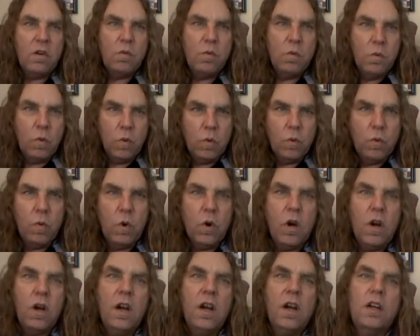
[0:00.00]

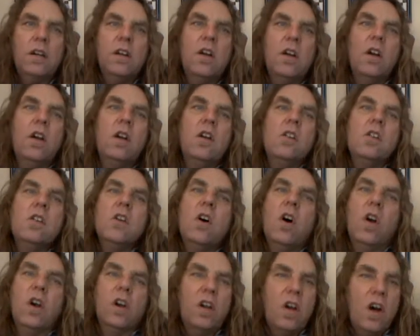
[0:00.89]
work,
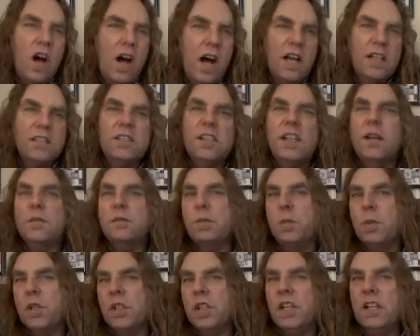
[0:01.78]
or
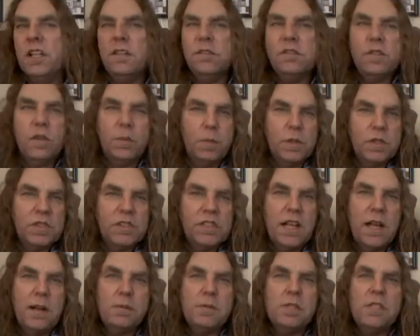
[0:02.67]
concepts, beliefs, or
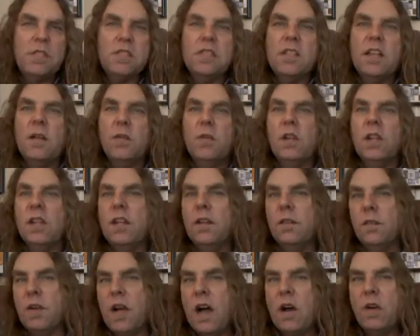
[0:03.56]
perceptions that really
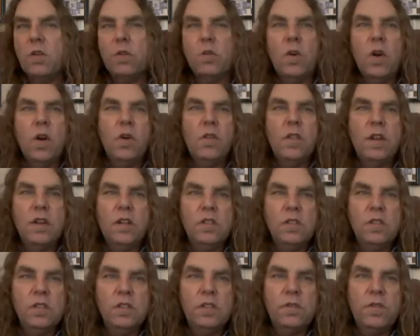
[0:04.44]
have outgrown their
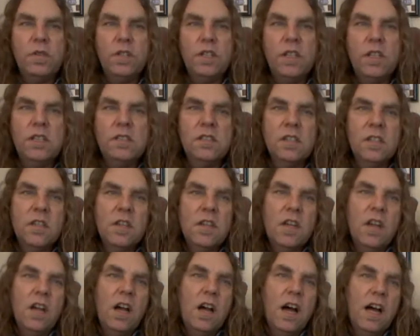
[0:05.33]
usefulness.
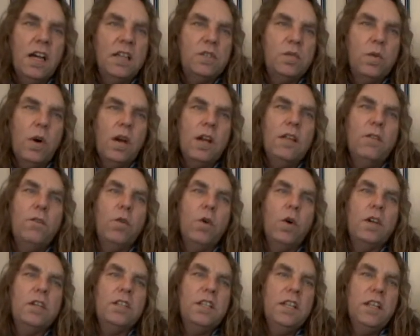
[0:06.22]

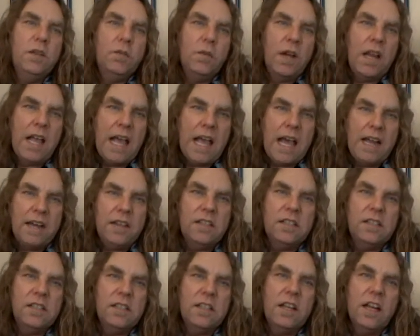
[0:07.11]
2014, when
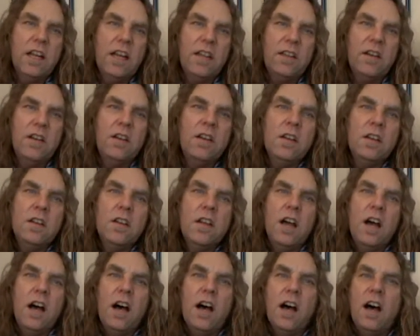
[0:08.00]
added together,
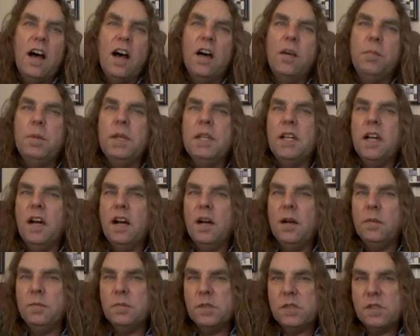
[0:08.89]

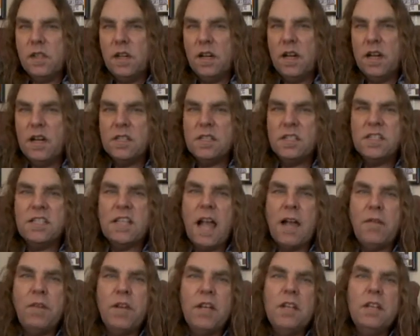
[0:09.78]
becomes
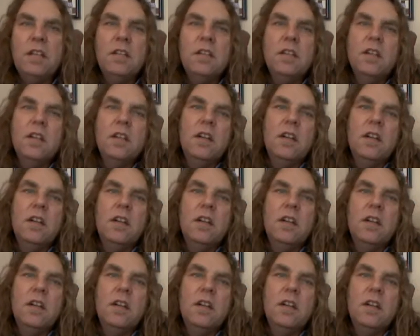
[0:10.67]
7.